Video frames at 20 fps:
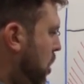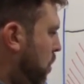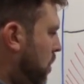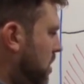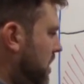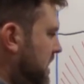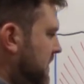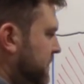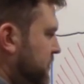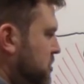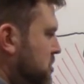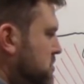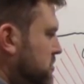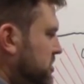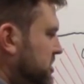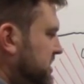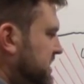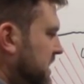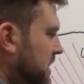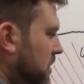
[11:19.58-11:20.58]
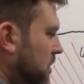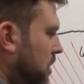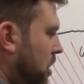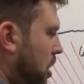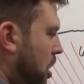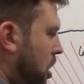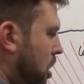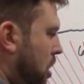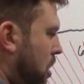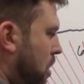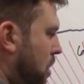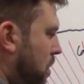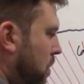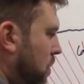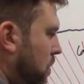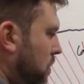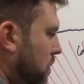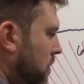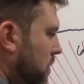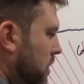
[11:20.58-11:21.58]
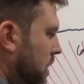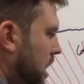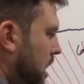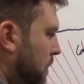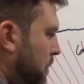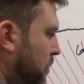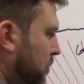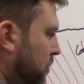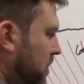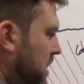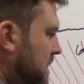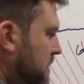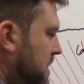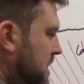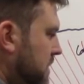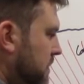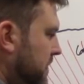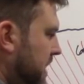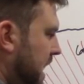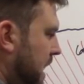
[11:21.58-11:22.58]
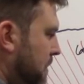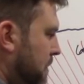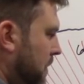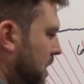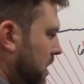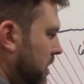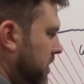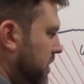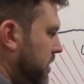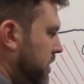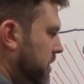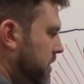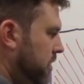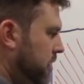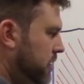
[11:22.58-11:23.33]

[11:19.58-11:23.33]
Well, if you still owe a premium that month,